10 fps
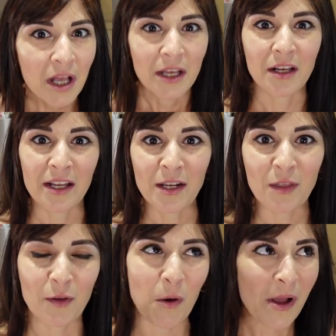You can
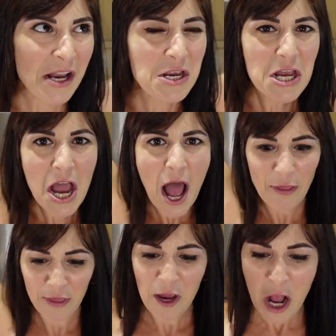just go,
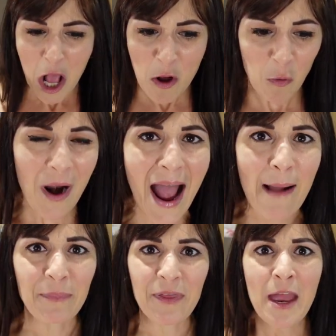yes,
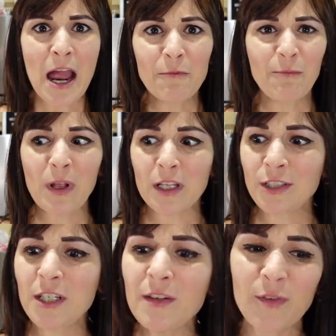wraps and Philly
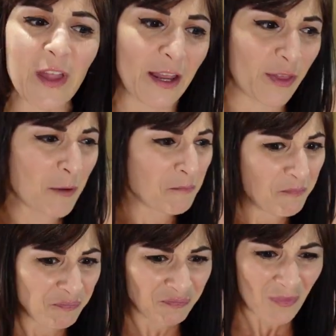cheesesteaks.
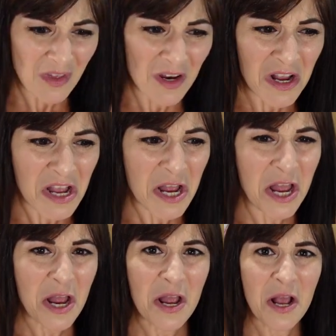
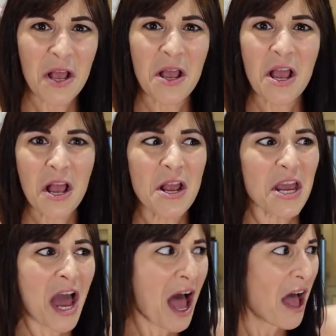Whoa.
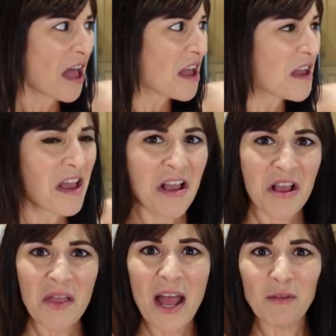Yeah,
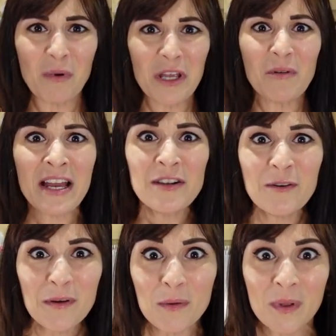that's what you can do.